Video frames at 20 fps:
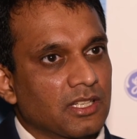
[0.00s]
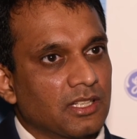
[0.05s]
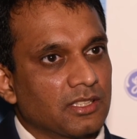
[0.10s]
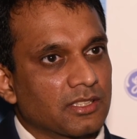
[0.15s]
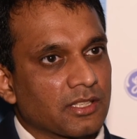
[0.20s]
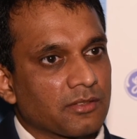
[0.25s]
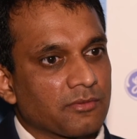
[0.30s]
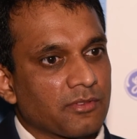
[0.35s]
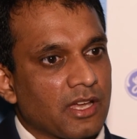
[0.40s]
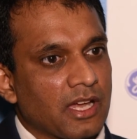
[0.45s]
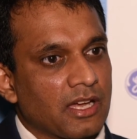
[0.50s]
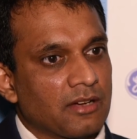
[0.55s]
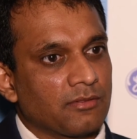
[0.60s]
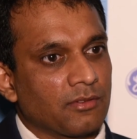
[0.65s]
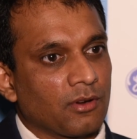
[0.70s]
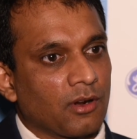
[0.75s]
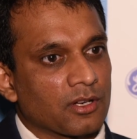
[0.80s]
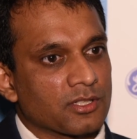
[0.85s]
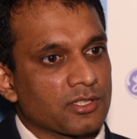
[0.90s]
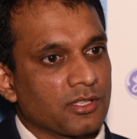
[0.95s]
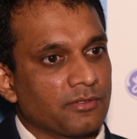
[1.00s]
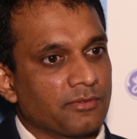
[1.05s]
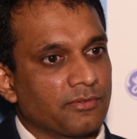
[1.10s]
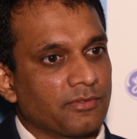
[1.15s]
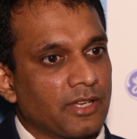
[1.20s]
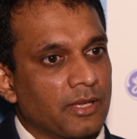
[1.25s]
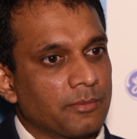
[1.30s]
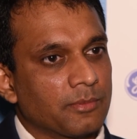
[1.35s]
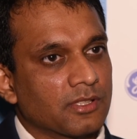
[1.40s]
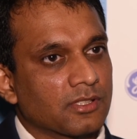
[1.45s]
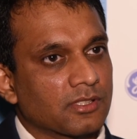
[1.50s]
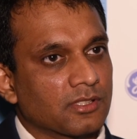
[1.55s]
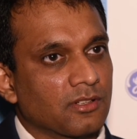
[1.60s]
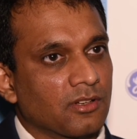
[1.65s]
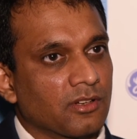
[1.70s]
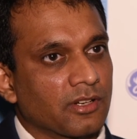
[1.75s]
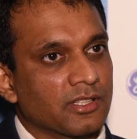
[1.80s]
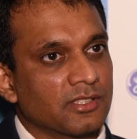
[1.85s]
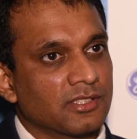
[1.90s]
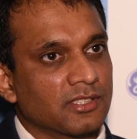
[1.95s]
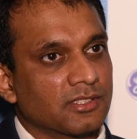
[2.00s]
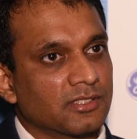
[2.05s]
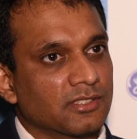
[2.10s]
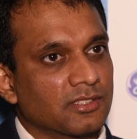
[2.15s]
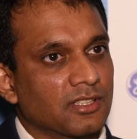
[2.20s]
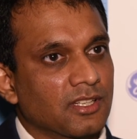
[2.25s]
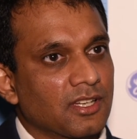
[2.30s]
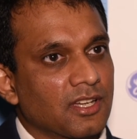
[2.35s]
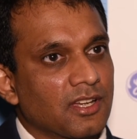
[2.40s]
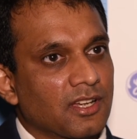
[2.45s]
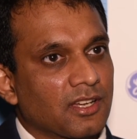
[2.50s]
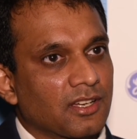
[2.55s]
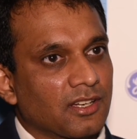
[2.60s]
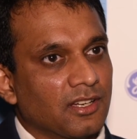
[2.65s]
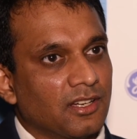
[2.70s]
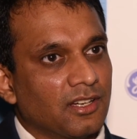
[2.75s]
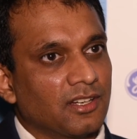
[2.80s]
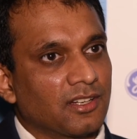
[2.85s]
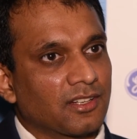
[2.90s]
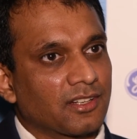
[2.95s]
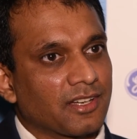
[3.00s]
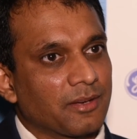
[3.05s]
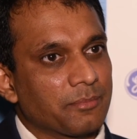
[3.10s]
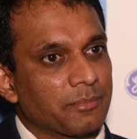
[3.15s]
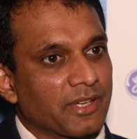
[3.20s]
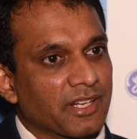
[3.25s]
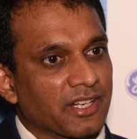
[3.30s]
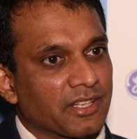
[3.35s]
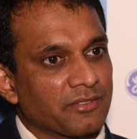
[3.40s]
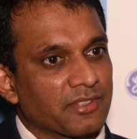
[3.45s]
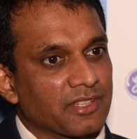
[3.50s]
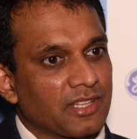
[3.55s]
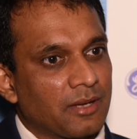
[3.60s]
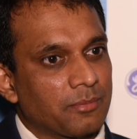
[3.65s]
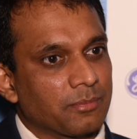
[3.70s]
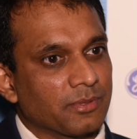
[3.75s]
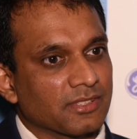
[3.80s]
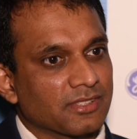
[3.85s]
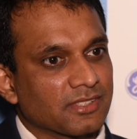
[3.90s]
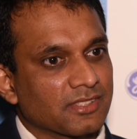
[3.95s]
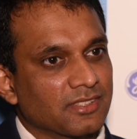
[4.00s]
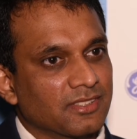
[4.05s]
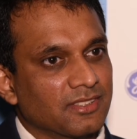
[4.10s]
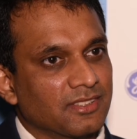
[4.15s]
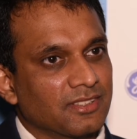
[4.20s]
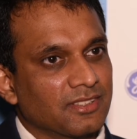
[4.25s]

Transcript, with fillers: I think we have lots of lemons and oranges uh, comparing with apples.